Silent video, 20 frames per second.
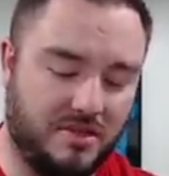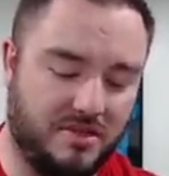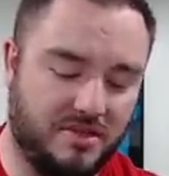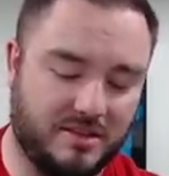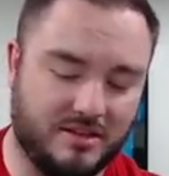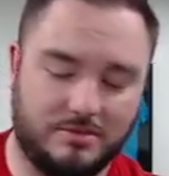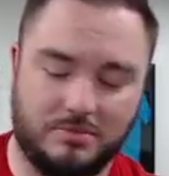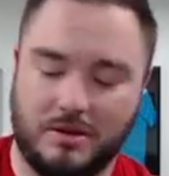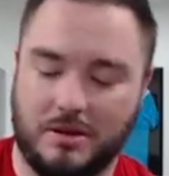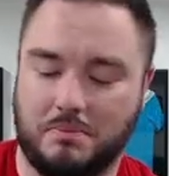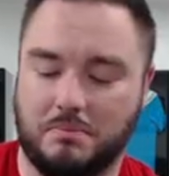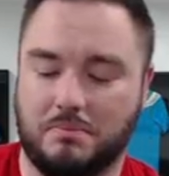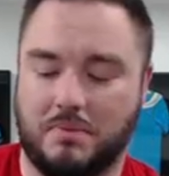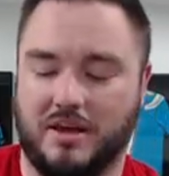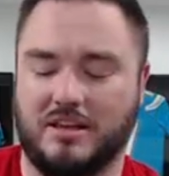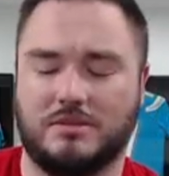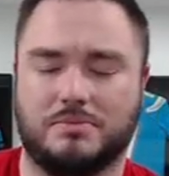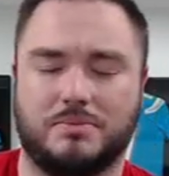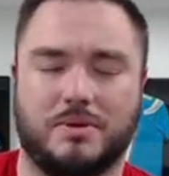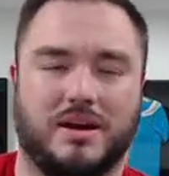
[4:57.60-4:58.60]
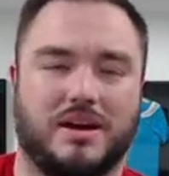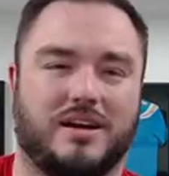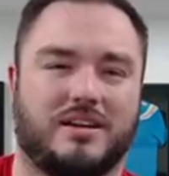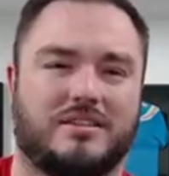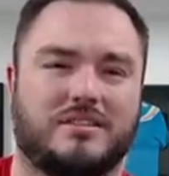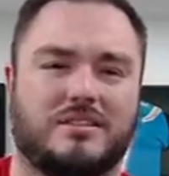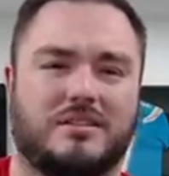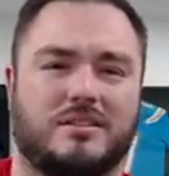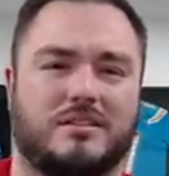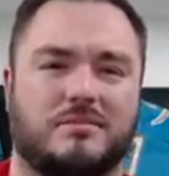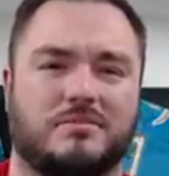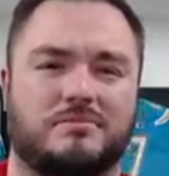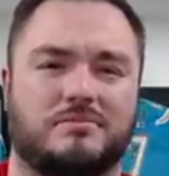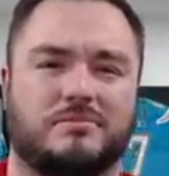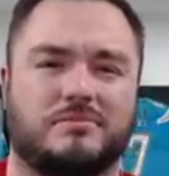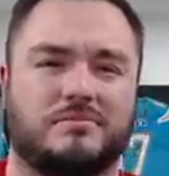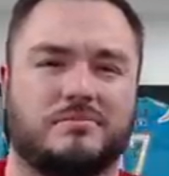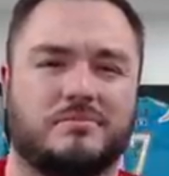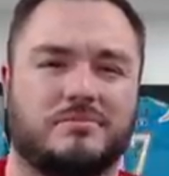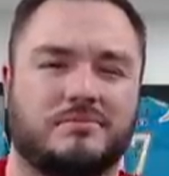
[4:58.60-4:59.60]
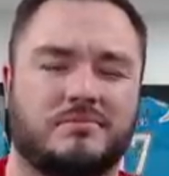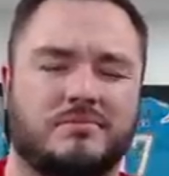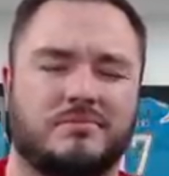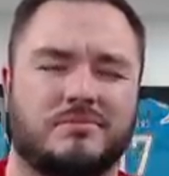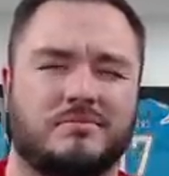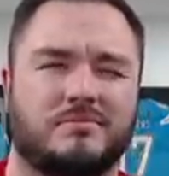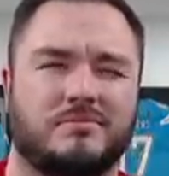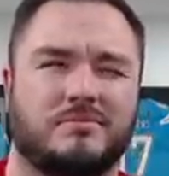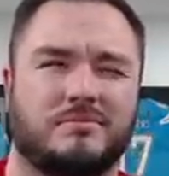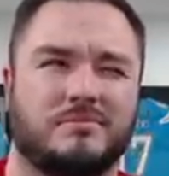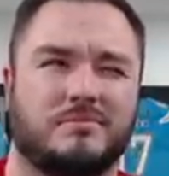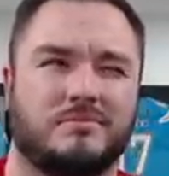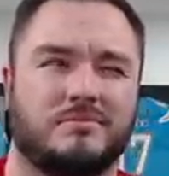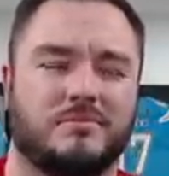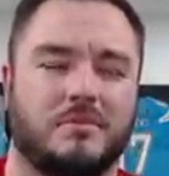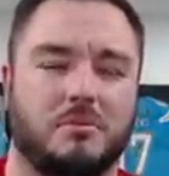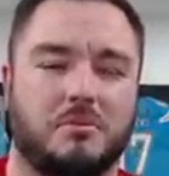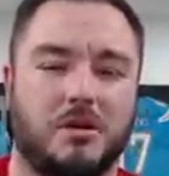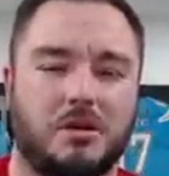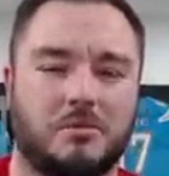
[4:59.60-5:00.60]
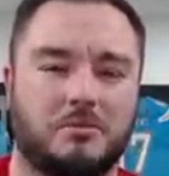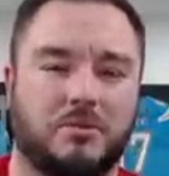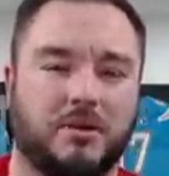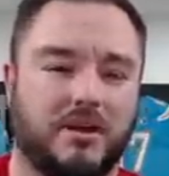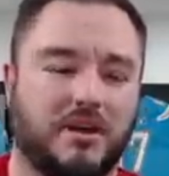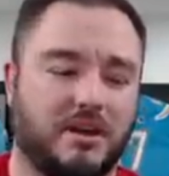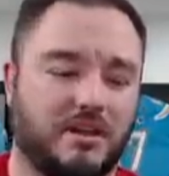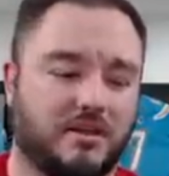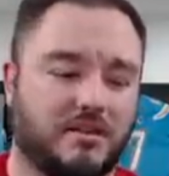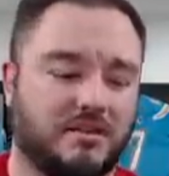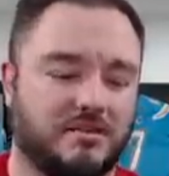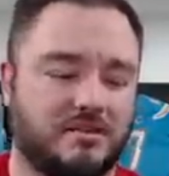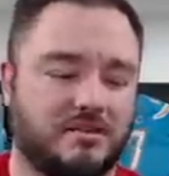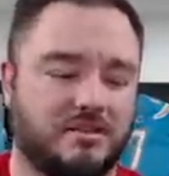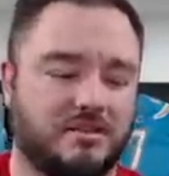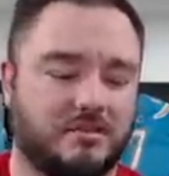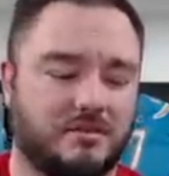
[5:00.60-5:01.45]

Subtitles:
this many base packs. I'm not complaining because, like,